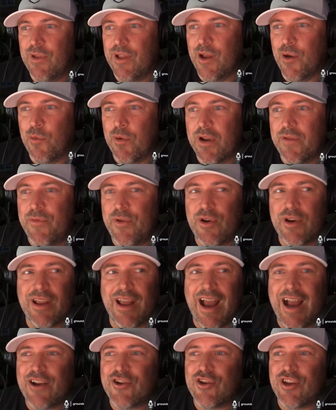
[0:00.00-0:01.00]
What if you're to
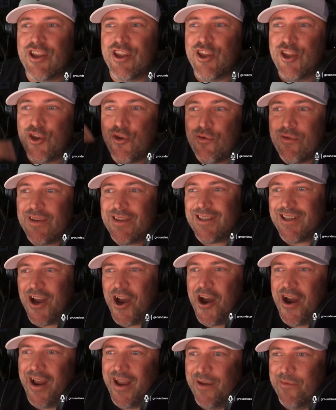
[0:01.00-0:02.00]
actually use
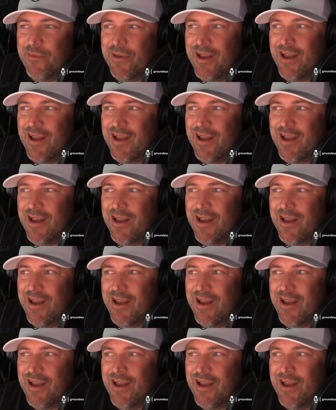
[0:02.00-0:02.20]
time